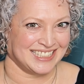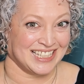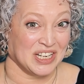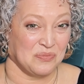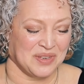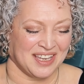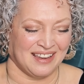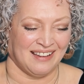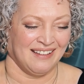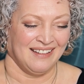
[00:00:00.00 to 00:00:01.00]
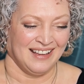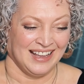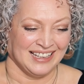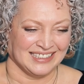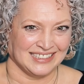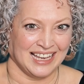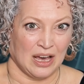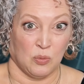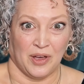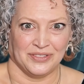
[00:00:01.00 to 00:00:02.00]
gonna be,
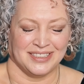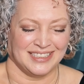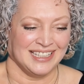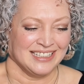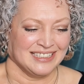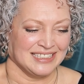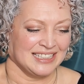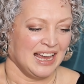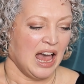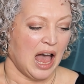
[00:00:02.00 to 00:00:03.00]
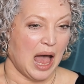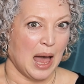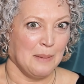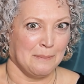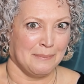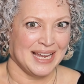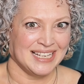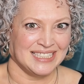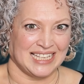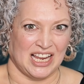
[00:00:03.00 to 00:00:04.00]
this is
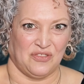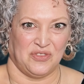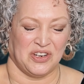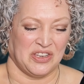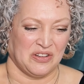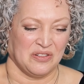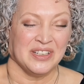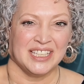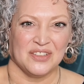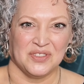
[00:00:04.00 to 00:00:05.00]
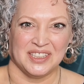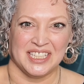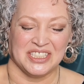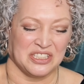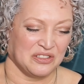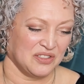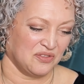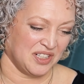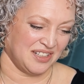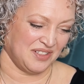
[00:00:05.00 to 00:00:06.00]
amazing for you given the intuitive
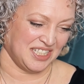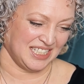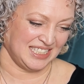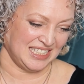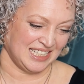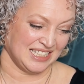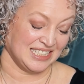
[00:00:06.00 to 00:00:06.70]
read we just did.